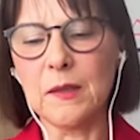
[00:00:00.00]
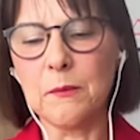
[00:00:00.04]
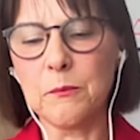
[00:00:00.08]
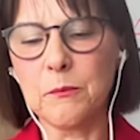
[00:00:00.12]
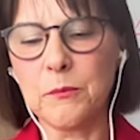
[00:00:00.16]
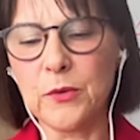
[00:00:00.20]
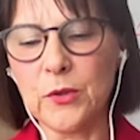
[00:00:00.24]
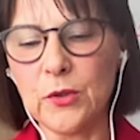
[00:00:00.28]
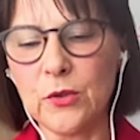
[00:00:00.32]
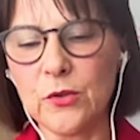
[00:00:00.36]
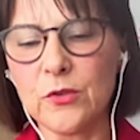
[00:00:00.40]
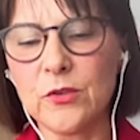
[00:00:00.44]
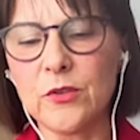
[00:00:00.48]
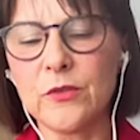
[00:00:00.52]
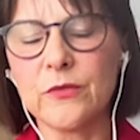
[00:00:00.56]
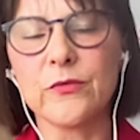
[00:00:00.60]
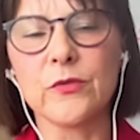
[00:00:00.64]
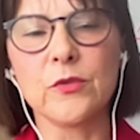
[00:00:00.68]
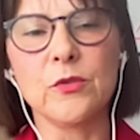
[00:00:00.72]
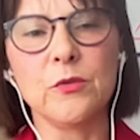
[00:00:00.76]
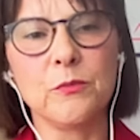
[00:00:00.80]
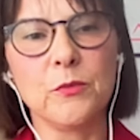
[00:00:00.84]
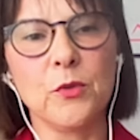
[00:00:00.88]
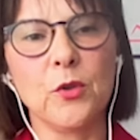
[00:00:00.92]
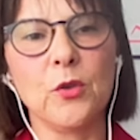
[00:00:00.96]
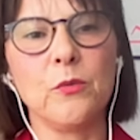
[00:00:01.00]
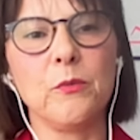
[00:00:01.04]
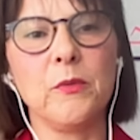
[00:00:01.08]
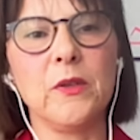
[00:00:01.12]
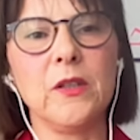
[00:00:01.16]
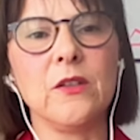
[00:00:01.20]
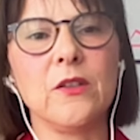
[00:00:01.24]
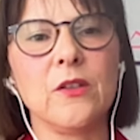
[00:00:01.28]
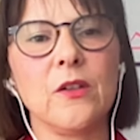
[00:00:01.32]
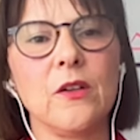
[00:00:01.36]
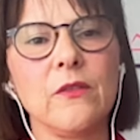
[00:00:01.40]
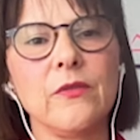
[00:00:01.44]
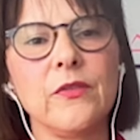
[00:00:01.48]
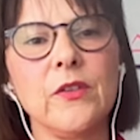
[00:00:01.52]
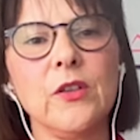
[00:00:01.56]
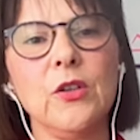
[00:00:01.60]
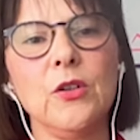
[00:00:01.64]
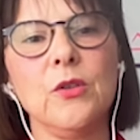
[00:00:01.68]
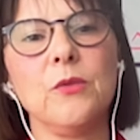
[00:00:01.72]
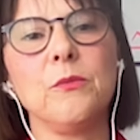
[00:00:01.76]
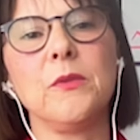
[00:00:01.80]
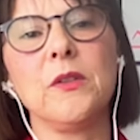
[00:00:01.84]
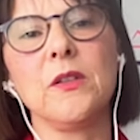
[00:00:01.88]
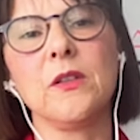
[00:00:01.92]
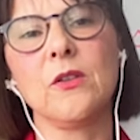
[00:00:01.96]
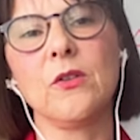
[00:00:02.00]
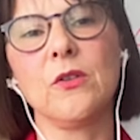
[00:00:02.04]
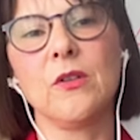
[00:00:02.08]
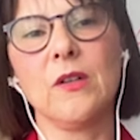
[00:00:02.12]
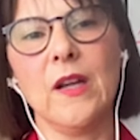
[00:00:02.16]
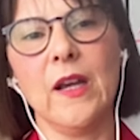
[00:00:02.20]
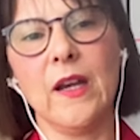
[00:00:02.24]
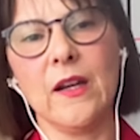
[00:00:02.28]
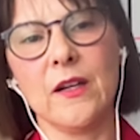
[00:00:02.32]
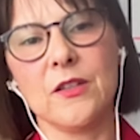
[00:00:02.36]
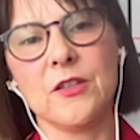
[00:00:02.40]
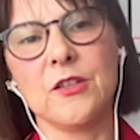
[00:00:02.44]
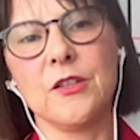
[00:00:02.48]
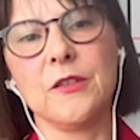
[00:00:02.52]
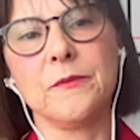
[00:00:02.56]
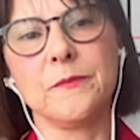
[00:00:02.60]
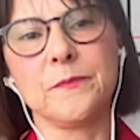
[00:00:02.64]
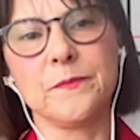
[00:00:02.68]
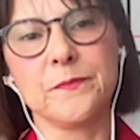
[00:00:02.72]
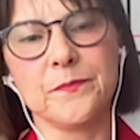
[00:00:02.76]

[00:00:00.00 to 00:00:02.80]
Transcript: beautiful moment of human connection.